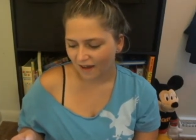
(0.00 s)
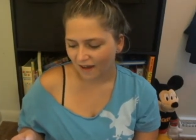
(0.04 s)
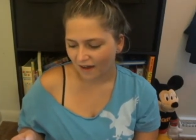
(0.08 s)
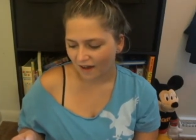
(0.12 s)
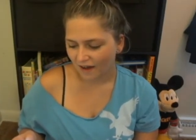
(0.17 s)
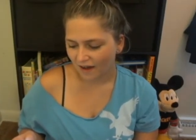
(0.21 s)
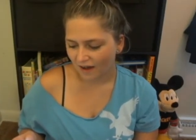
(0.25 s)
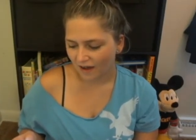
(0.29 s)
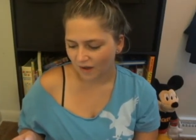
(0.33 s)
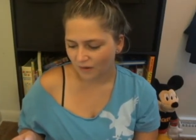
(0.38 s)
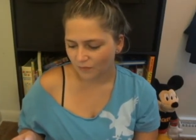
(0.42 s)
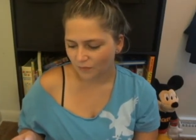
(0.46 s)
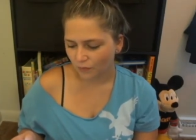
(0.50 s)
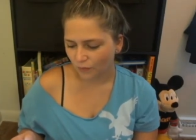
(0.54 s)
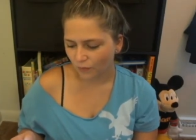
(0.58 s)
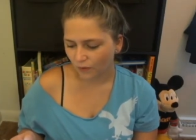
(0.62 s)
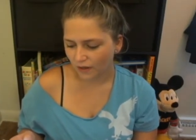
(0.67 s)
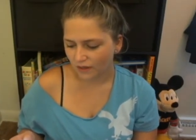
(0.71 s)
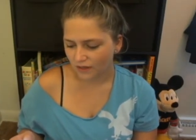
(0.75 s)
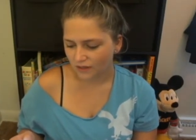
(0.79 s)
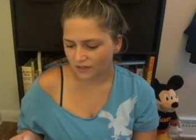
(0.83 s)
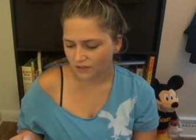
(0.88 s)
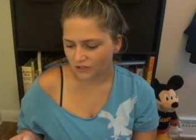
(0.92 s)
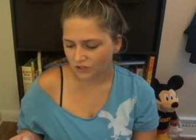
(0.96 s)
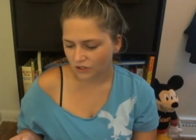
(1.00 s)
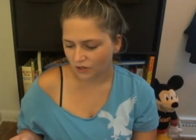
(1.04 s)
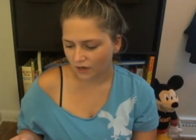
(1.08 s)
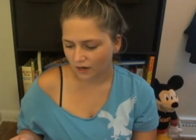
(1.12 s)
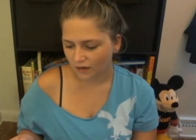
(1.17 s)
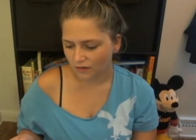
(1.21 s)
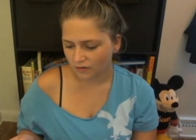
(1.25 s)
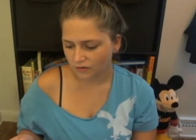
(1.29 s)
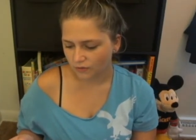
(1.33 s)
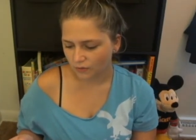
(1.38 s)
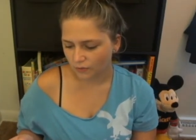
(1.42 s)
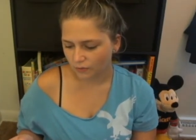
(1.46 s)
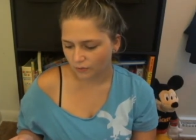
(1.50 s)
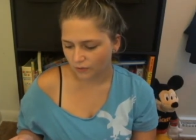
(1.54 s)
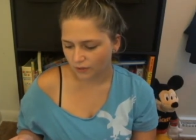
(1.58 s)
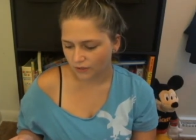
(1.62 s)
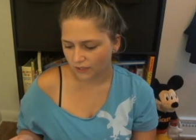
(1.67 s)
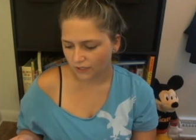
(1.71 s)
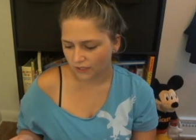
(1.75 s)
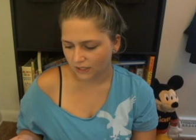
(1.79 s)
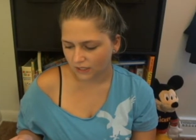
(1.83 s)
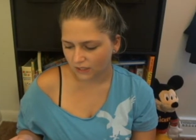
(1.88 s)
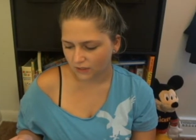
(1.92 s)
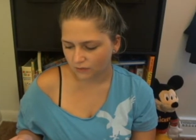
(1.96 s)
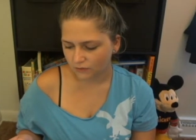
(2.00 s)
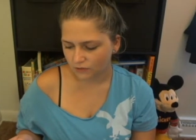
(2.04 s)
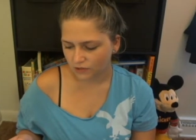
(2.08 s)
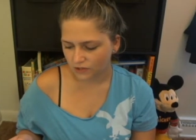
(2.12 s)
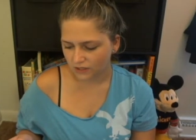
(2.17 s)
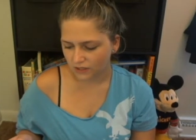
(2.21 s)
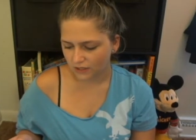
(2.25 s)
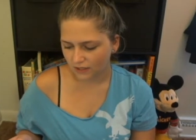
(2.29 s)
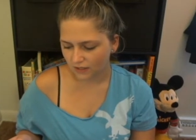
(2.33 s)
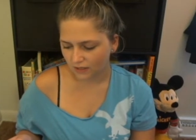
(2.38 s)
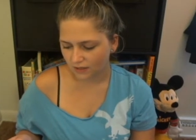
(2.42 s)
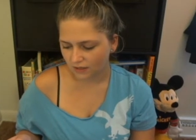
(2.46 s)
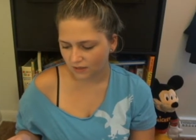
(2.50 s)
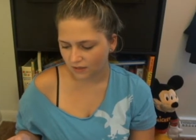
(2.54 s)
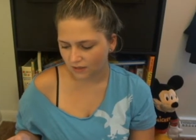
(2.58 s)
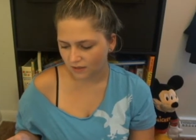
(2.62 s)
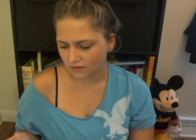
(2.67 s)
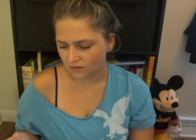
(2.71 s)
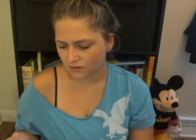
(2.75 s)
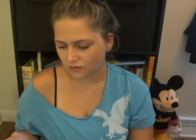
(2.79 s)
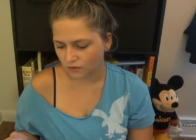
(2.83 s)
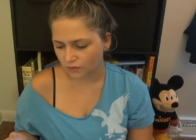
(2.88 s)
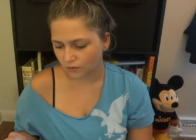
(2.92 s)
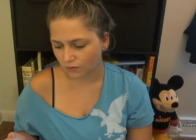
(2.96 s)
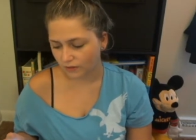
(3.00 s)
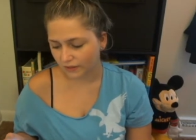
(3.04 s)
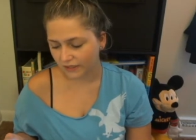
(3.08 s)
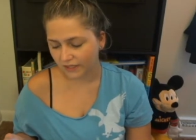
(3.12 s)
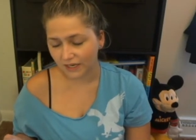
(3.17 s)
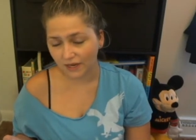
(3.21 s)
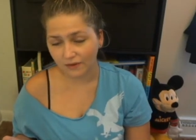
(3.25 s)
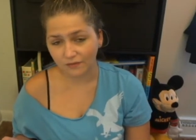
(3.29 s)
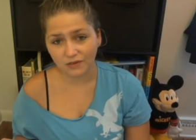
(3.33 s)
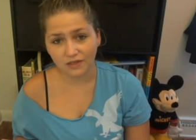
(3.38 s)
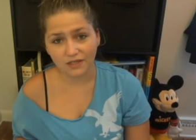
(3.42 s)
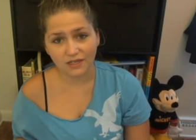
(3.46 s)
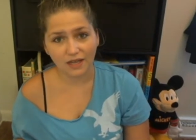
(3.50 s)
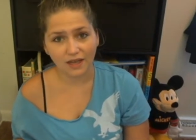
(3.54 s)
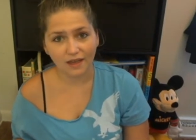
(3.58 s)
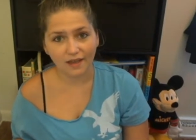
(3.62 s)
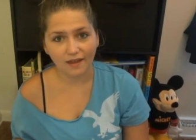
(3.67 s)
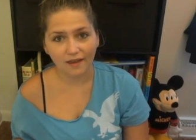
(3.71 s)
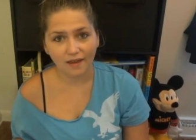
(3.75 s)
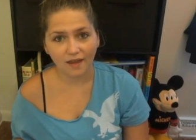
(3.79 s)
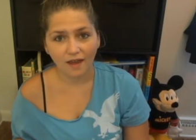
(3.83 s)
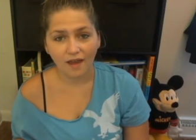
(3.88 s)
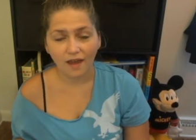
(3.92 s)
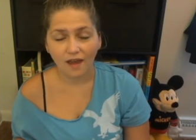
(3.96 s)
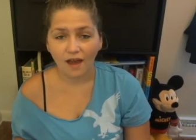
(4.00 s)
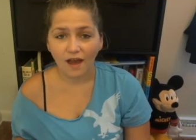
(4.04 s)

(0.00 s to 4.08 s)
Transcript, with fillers: What is your household cleaning routine? Do you clean every day?